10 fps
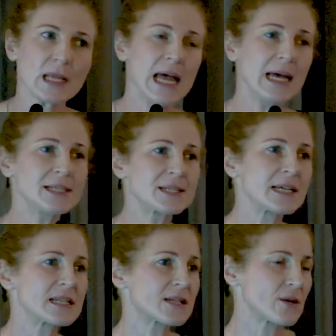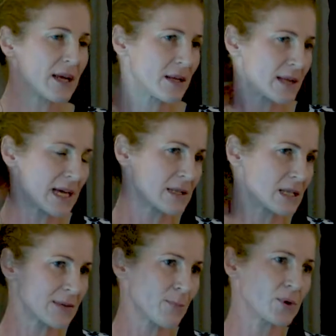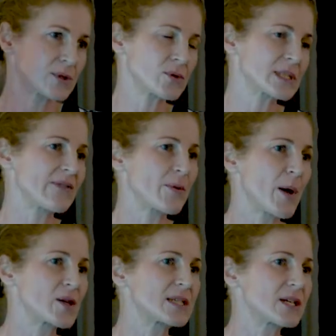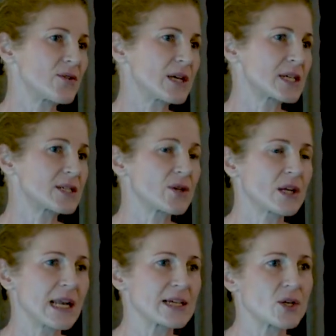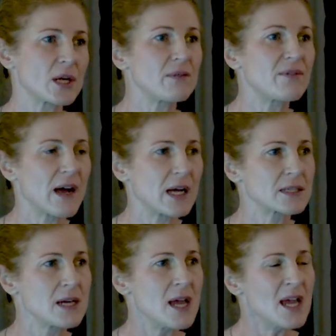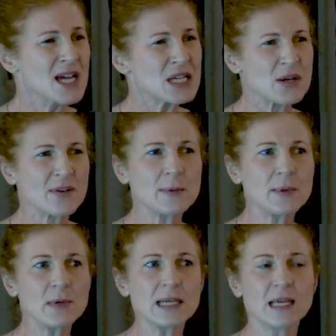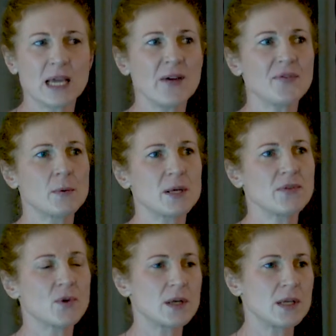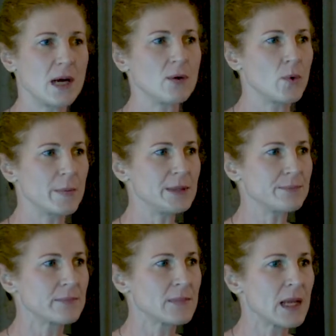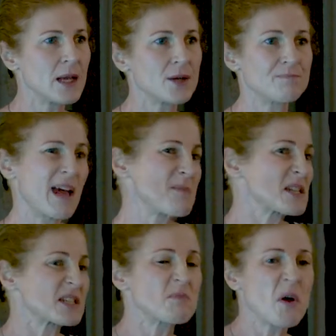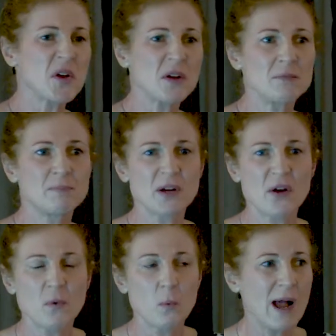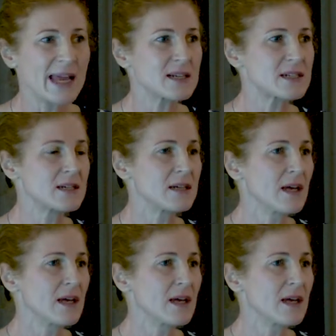and they're thought to have a posterior circulation infarct. So you have to be really careful when you've got a young woman, maybe a smoker, a bit overweight.